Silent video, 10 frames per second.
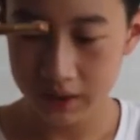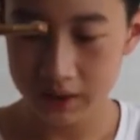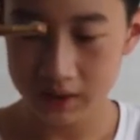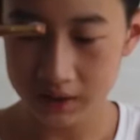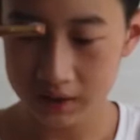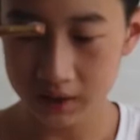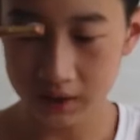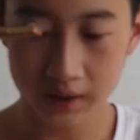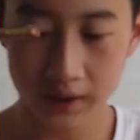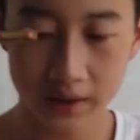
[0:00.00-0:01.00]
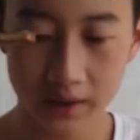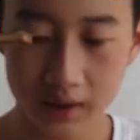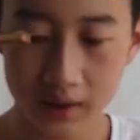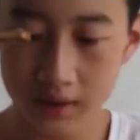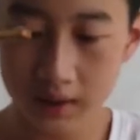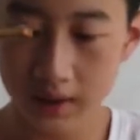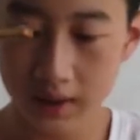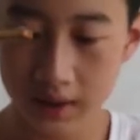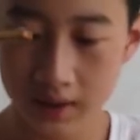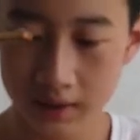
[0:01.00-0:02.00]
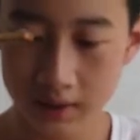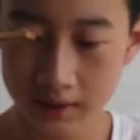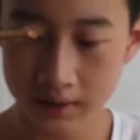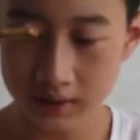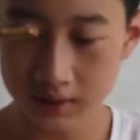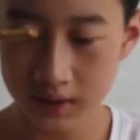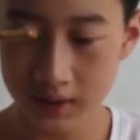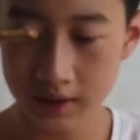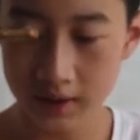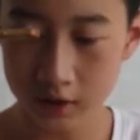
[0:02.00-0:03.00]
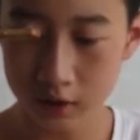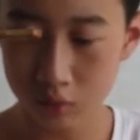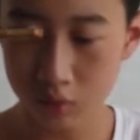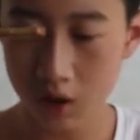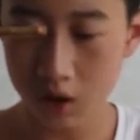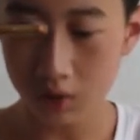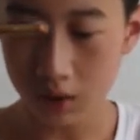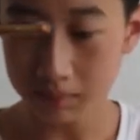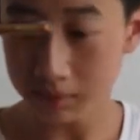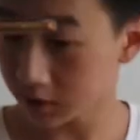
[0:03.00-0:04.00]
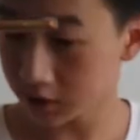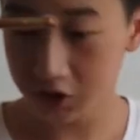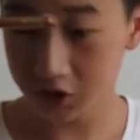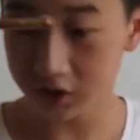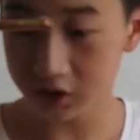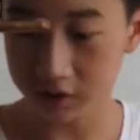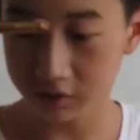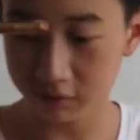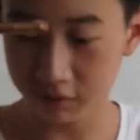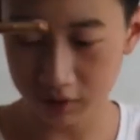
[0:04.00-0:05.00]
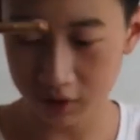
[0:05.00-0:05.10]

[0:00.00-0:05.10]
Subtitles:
pieces together, and on this side as well. I mean, this should just